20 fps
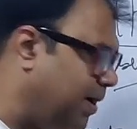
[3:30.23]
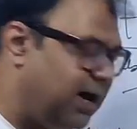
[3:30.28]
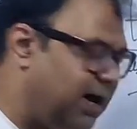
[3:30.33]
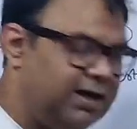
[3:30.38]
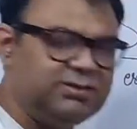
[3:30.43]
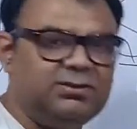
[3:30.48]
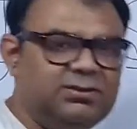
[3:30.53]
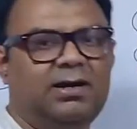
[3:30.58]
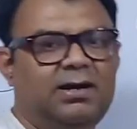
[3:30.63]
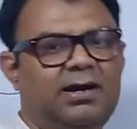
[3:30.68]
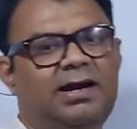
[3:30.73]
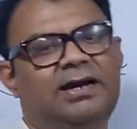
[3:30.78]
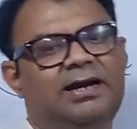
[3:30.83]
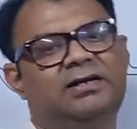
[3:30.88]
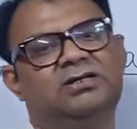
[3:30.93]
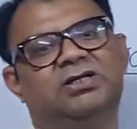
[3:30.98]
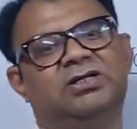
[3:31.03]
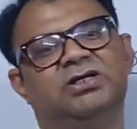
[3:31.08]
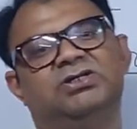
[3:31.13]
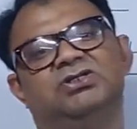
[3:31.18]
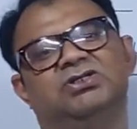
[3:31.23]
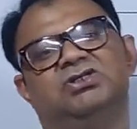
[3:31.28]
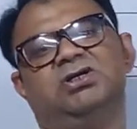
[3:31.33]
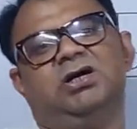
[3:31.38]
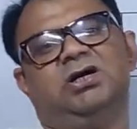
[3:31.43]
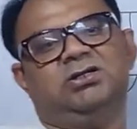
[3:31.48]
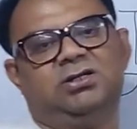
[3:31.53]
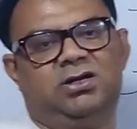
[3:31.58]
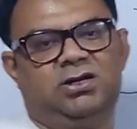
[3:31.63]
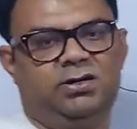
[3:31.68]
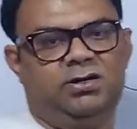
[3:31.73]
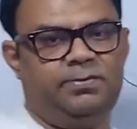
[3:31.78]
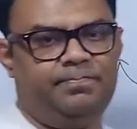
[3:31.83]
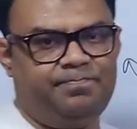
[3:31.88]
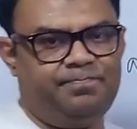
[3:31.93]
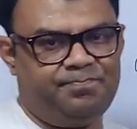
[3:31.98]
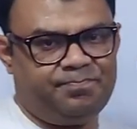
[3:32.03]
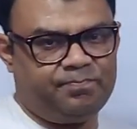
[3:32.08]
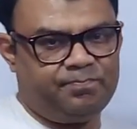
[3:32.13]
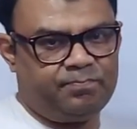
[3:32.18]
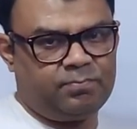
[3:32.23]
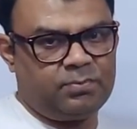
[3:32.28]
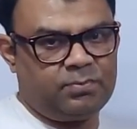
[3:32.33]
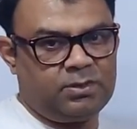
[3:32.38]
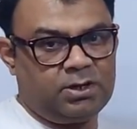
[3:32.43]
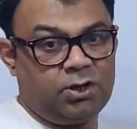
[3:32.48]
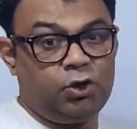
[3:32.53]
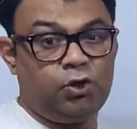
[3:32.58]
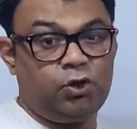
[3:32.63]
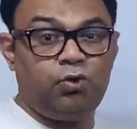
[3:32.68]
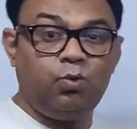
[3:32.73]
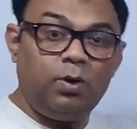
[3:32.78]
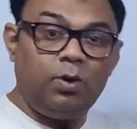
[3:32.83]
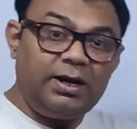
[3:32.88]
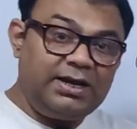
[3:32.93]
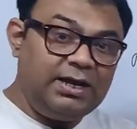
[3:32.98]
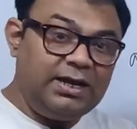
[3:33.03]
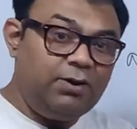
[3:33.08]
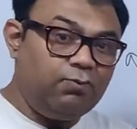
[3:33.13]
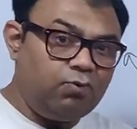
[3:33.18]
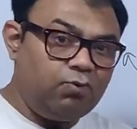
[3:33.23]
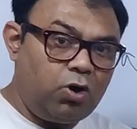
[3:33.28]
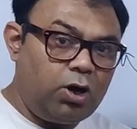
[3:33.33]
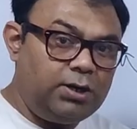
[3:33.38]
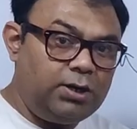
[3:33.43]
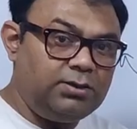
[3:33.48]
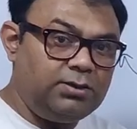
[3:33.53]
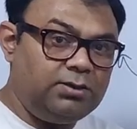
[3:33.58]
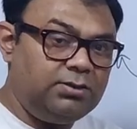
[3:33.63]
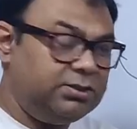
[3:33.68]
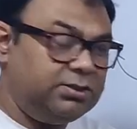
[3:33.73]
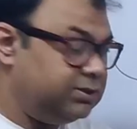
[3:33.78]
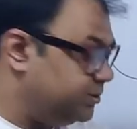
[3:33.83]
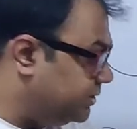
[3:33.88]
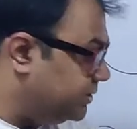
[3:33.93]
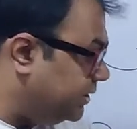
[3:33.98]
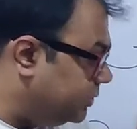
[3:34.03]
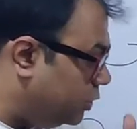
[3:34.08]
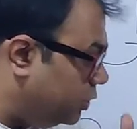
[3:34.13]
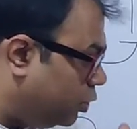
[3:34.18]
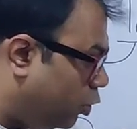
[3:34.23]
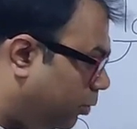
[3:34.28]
path and the sadhana. To attain what? See, the